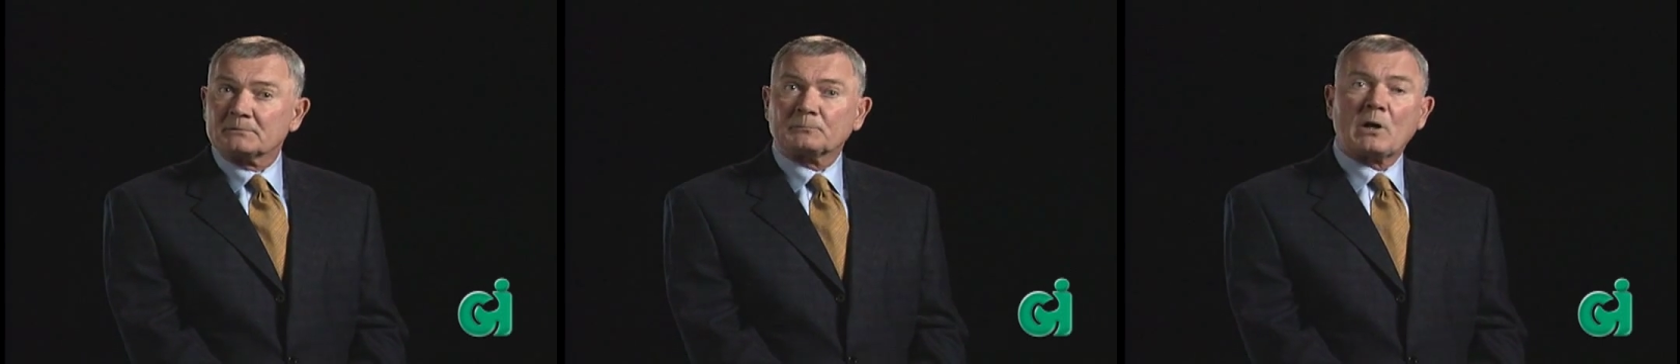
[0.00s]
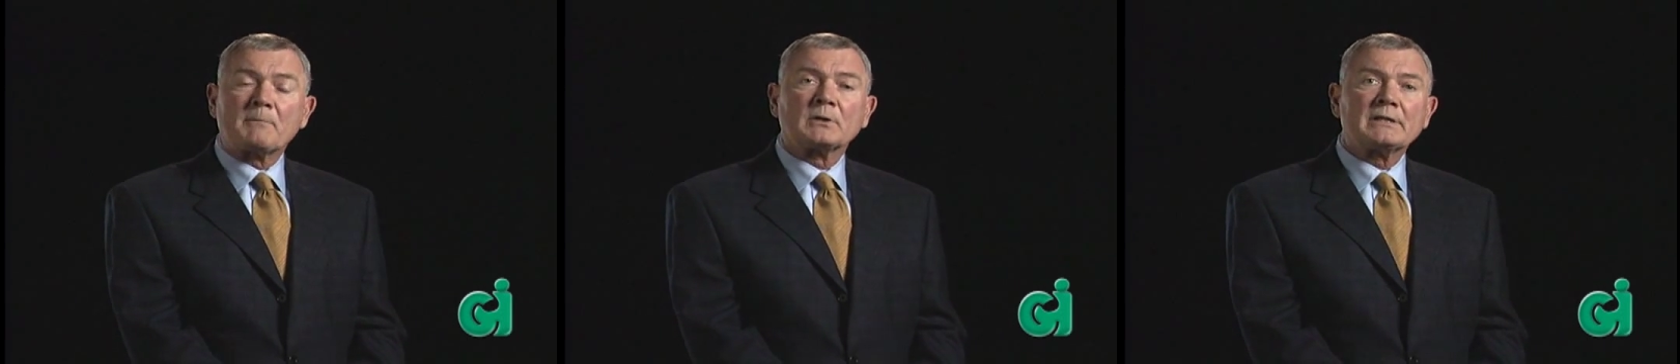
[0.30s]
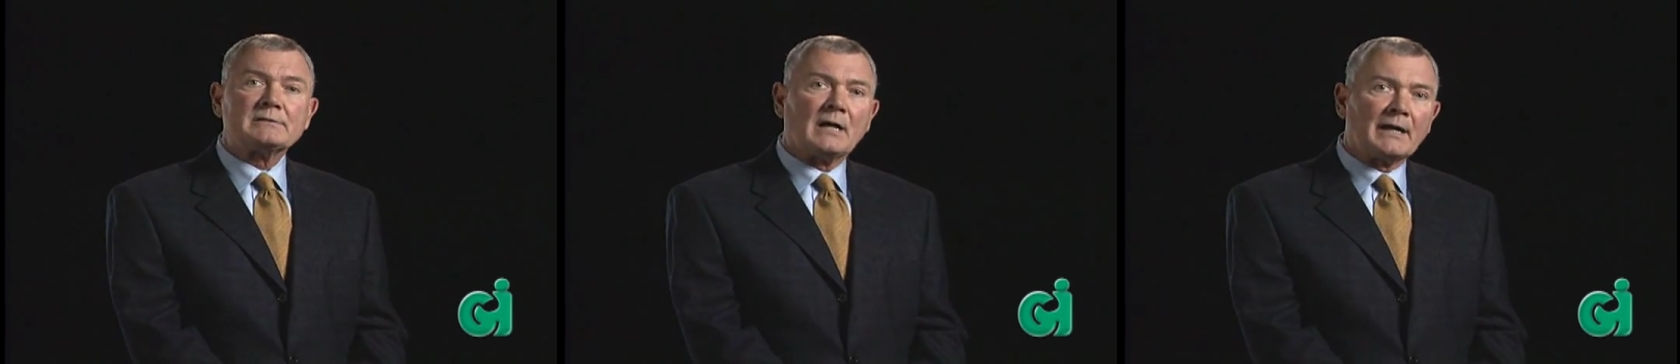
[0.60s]
to
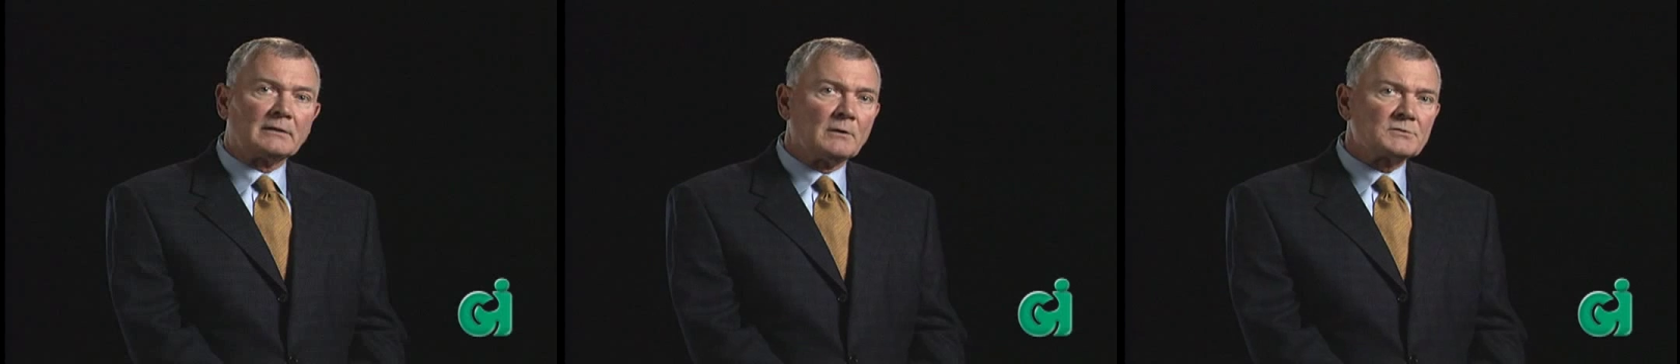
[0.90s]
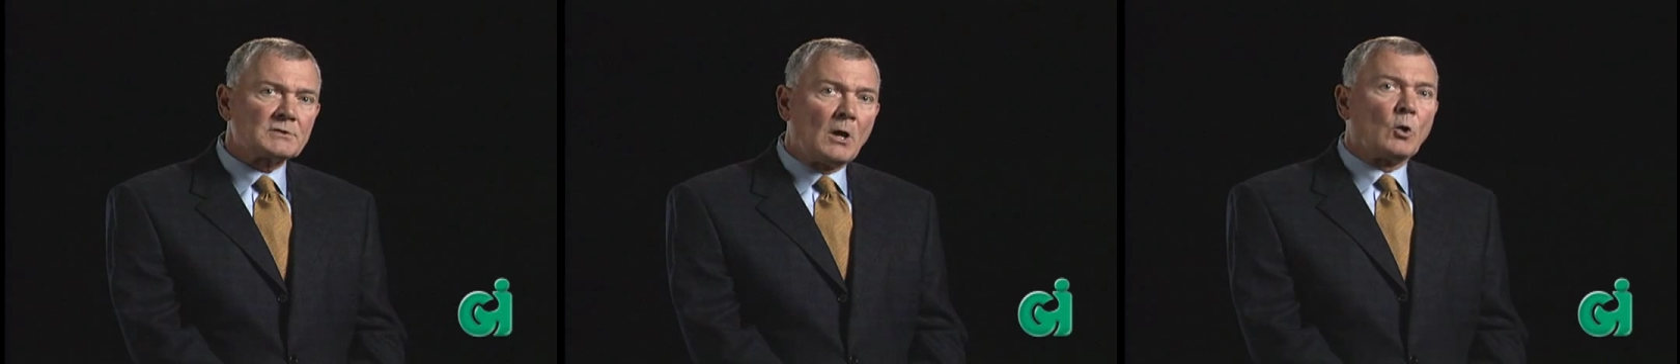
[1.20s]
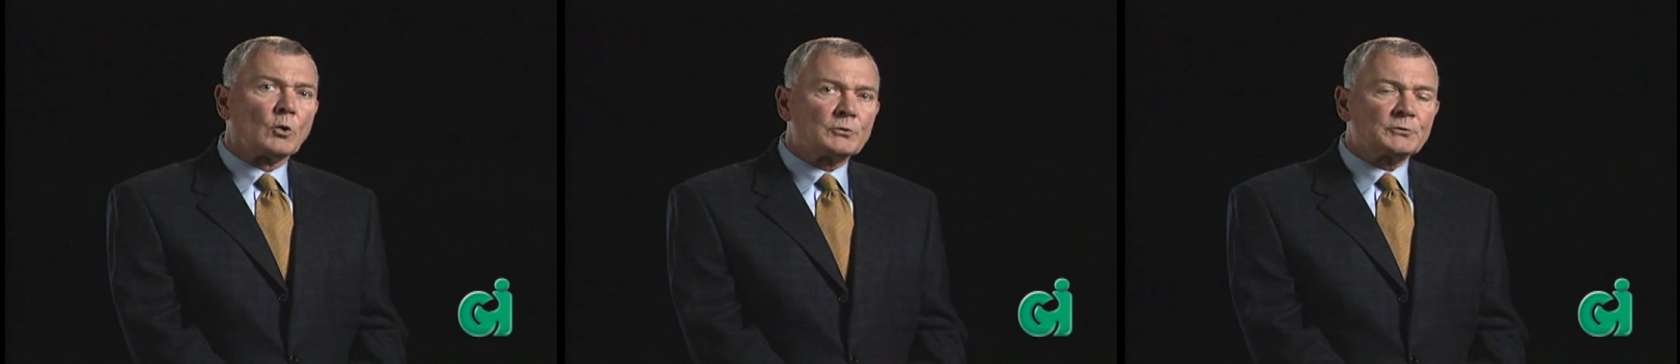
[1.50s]
properly diagnose
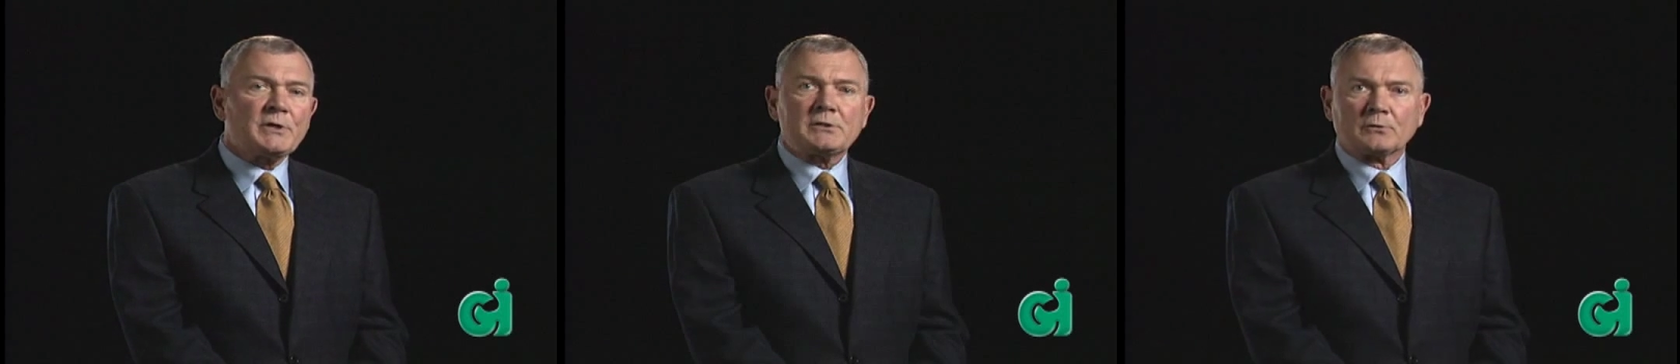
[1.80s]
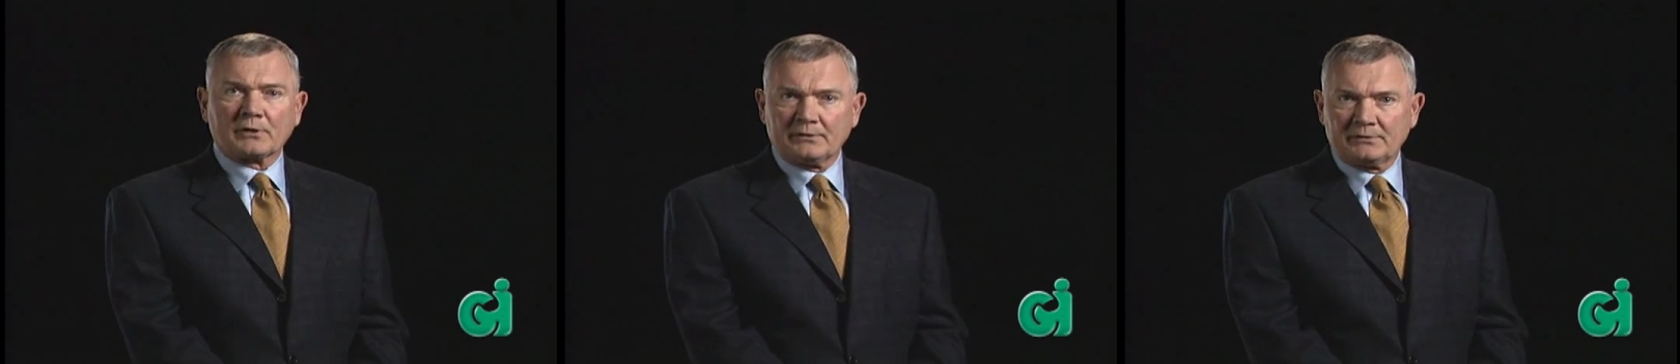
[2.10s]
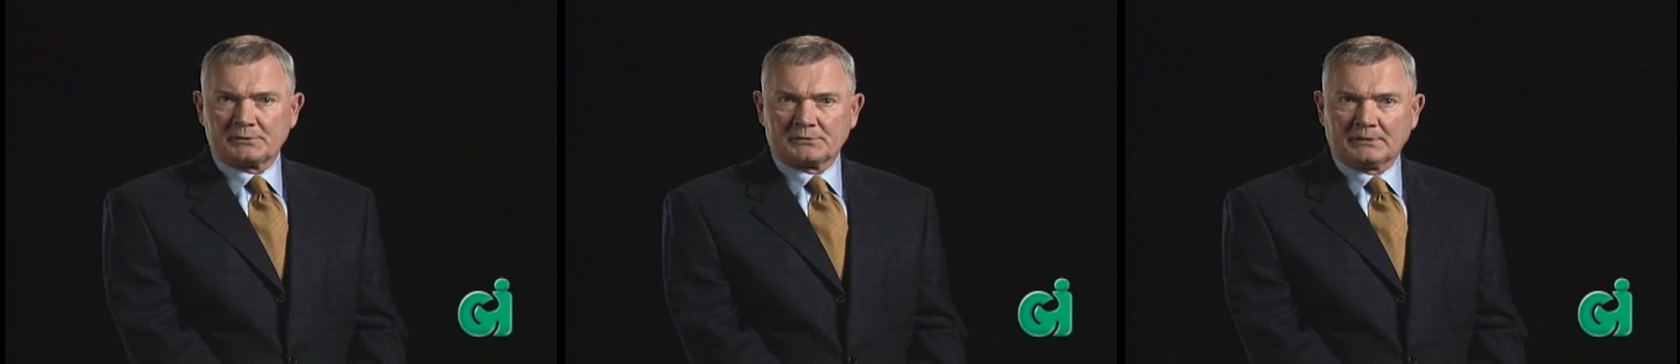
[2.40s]
or treat your
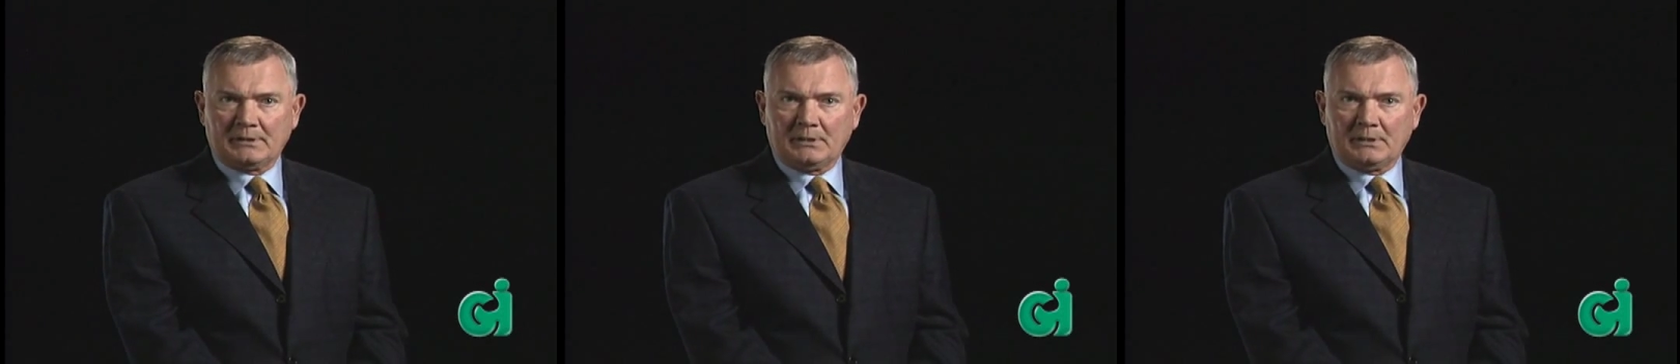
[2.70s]
condition,